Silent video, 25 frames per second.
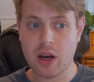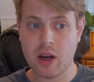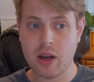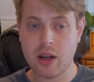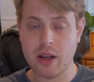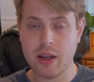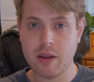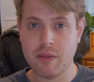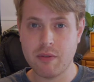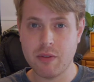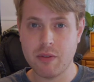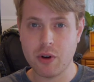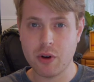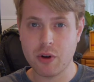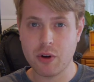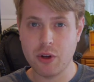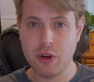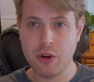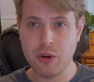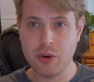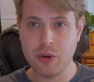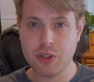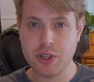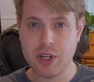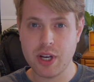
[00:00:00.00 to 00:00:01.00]
if you're
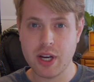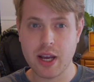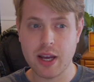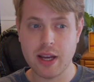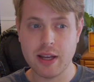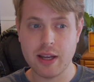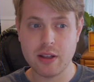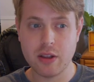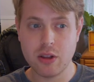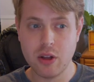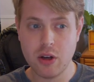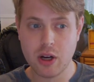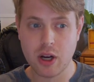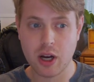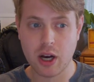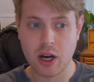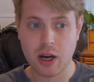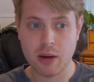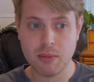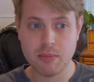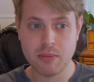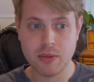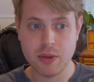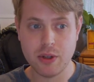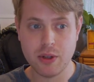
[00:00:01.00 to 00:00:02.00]
using a
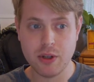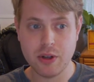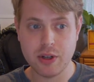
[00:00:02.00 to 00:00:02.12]
lookup, you